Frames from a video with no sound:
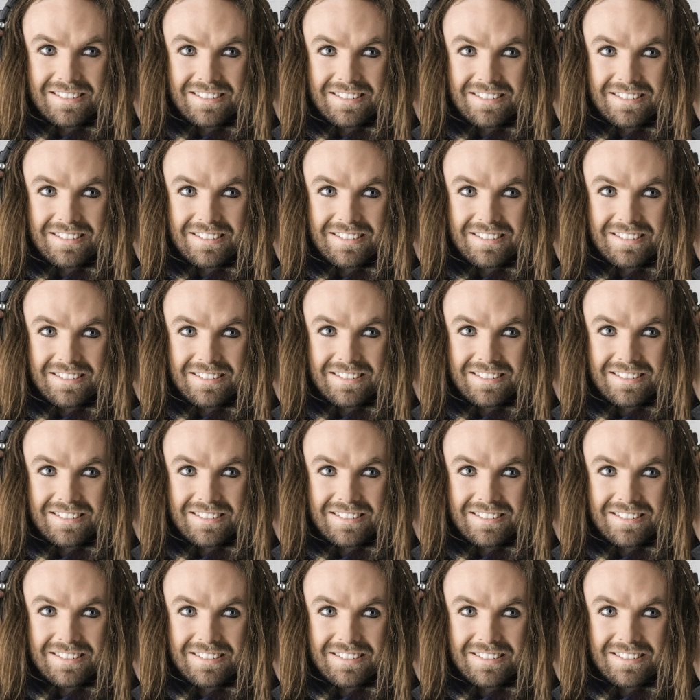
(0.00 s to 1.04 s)

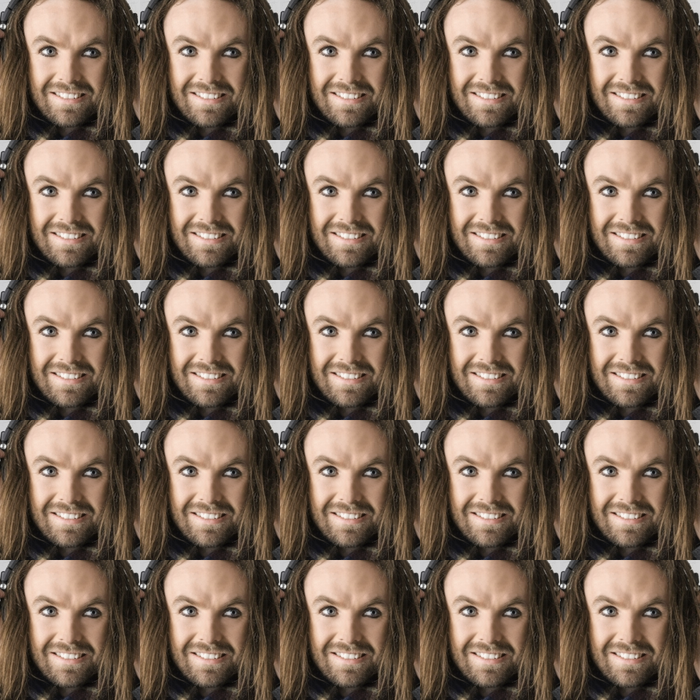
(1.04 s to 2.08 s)

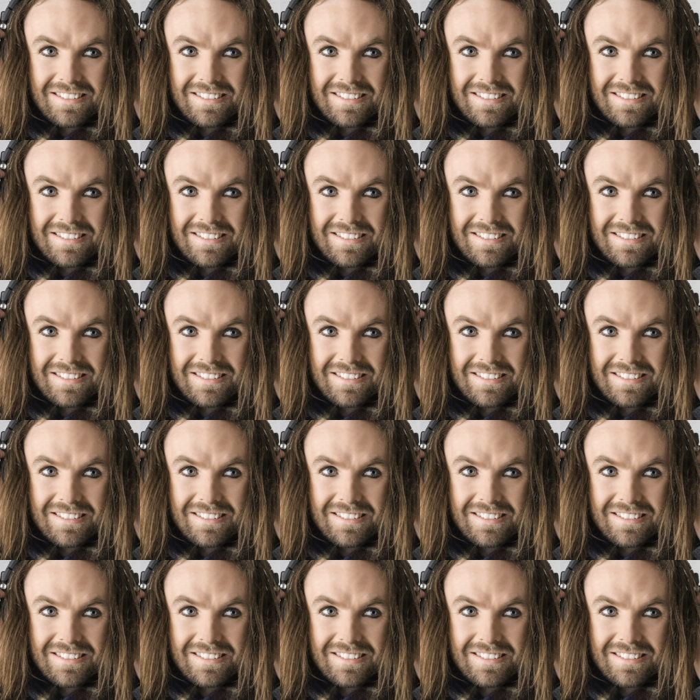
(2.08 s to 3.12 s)

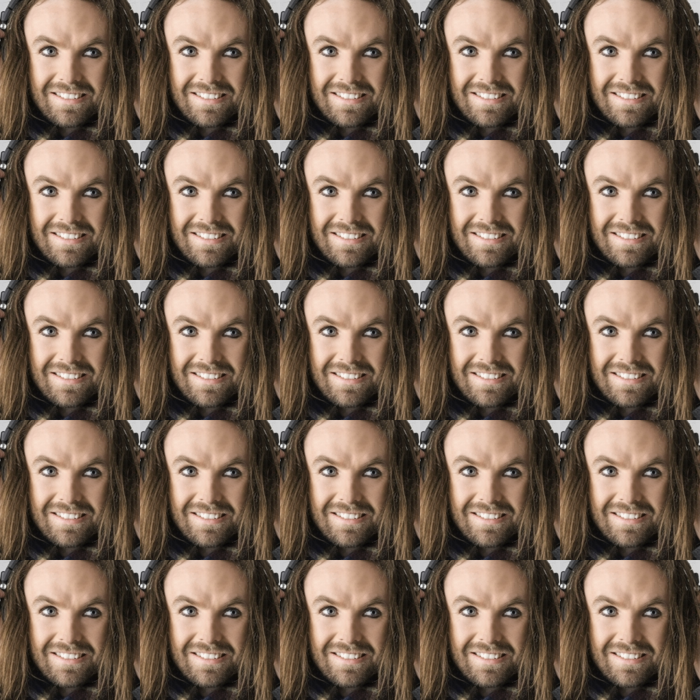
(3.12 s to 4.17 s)

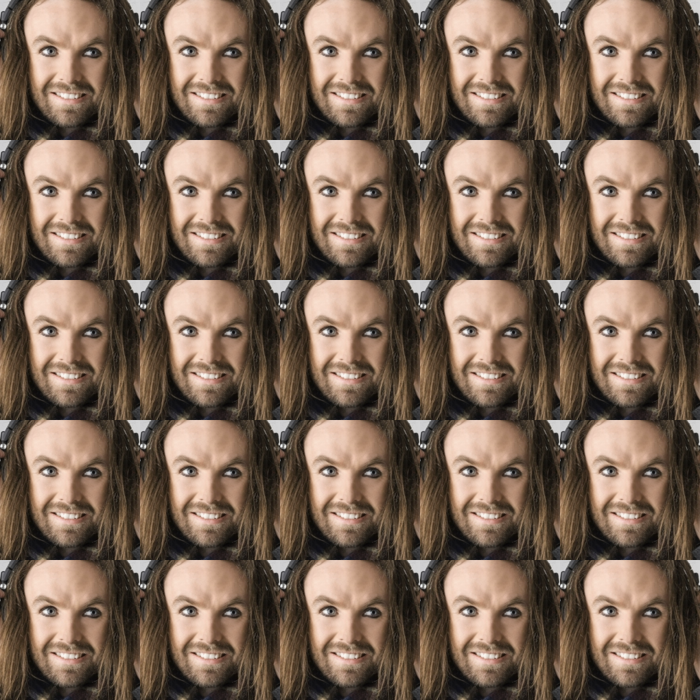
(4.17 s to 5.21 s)

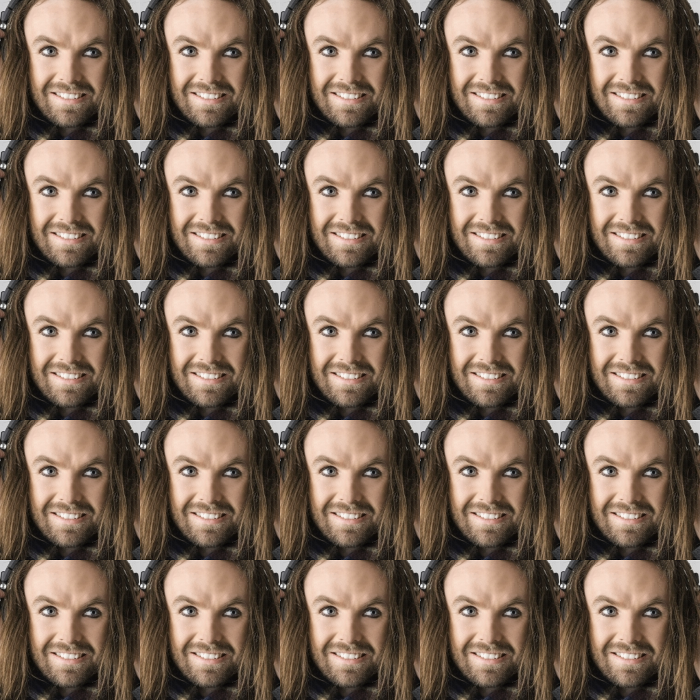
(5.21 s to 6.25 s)

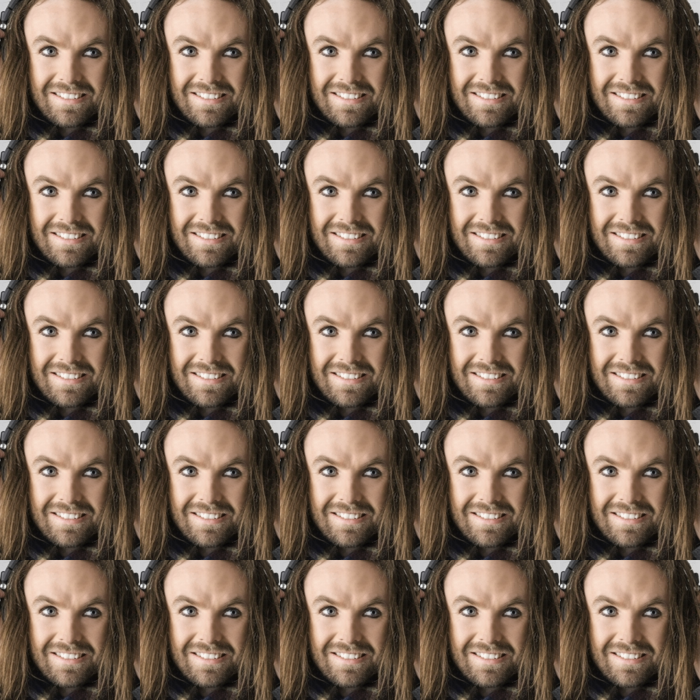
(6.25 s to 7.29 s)

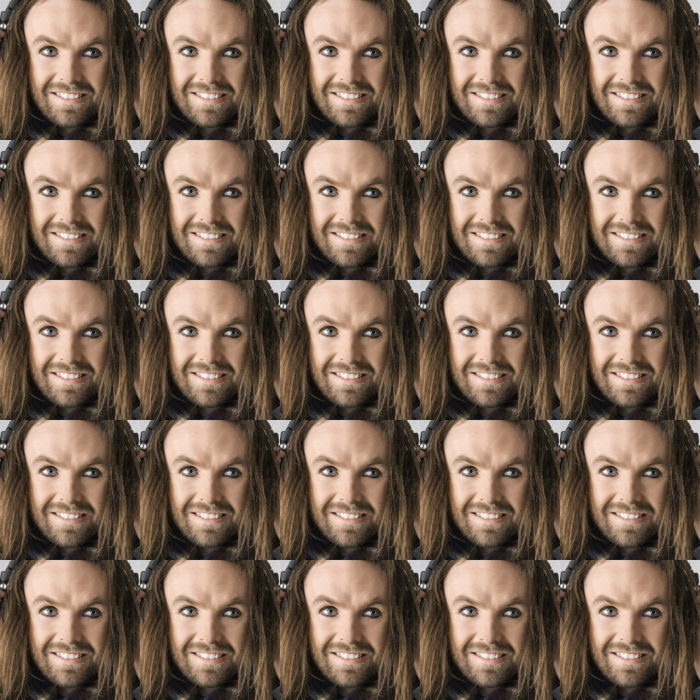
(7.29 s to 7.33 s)
The face doesn't move, so there is nothing to read.